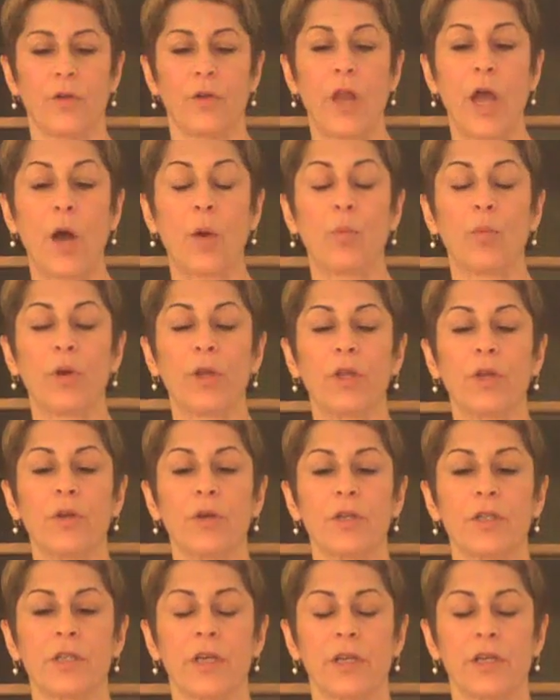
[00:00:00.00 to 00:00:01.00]
Now bring your
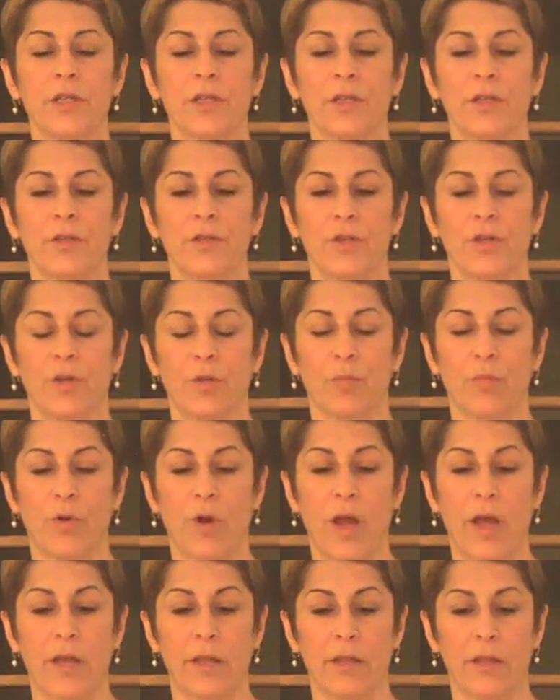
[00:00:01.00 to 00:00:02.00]
attention to your
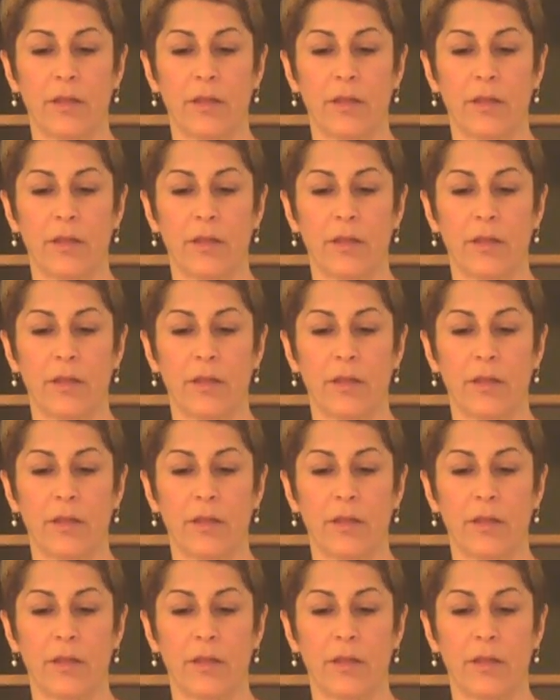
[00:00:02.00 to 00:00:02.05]
breath